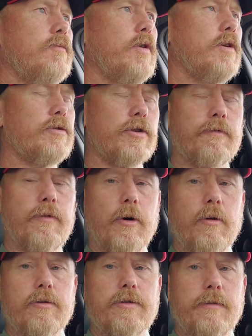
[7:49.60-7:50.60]
took
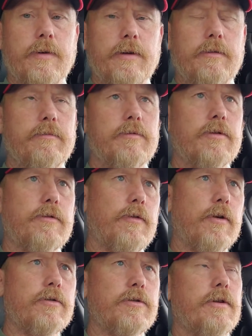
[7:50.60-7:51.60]
photos of it, took
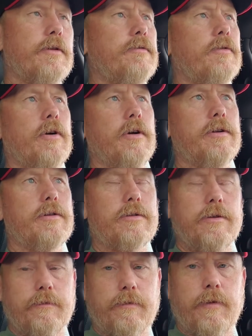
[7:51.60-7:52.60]
photos of the front,
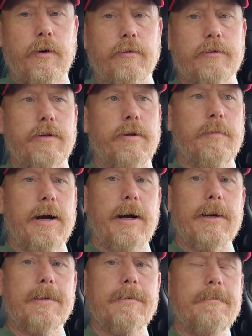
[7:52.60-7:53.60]
took photos of the back.
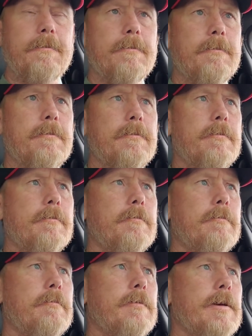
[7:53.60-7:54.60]

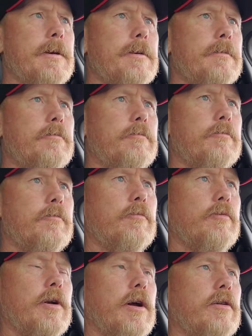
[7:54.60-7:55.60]
And
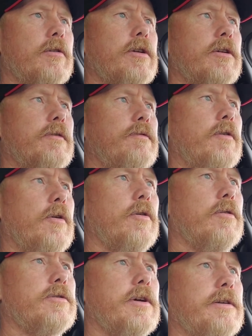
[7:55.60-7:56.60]
when I looked at the
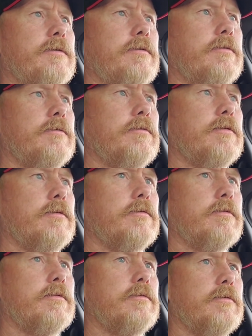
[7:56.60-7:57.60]
photos, I
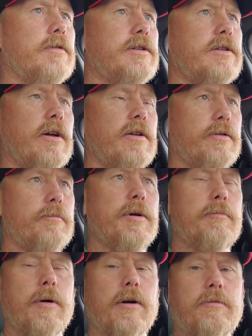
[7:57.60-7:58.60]
saw that the mint
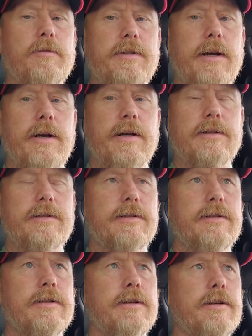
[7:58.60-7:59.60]
mark was S,
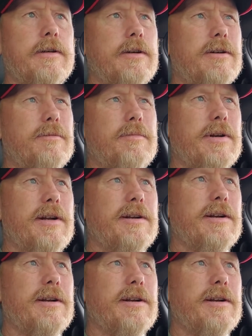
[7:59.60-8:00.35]
but